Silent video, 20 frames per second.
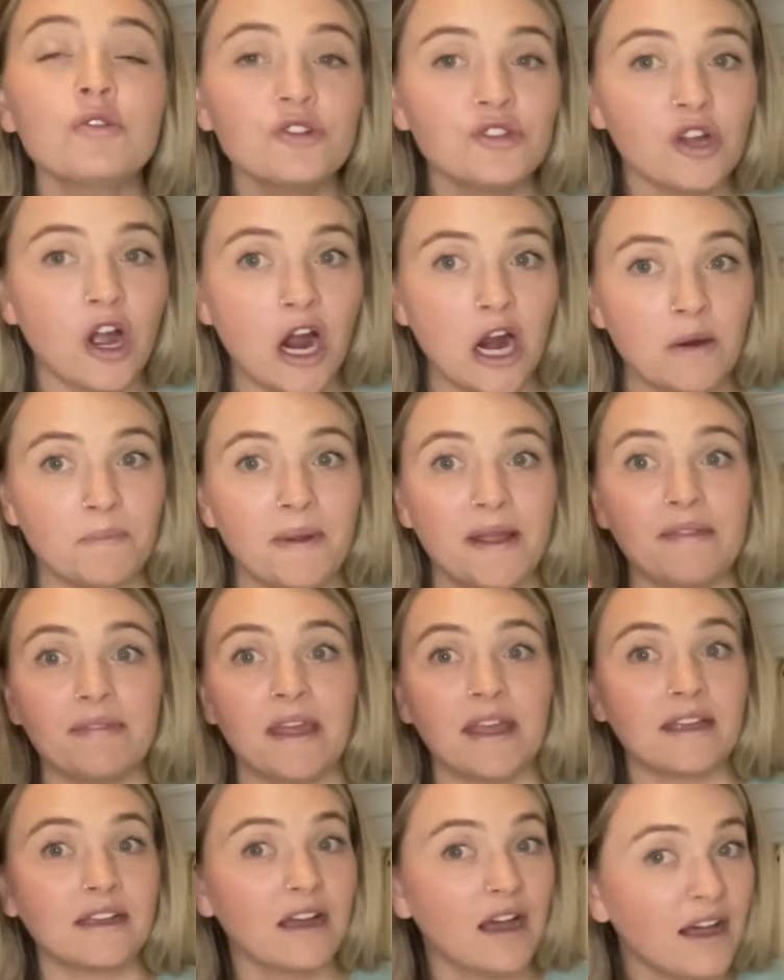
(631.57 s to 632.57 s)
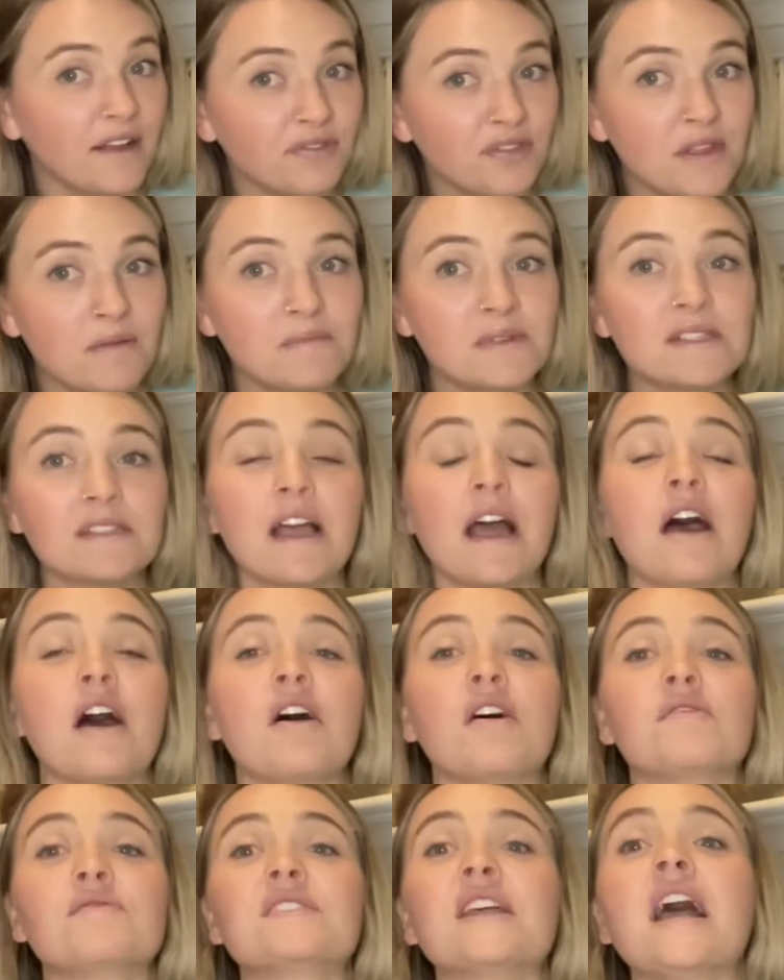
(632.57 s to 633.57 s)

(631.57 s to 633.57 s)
sharp and they cut themselves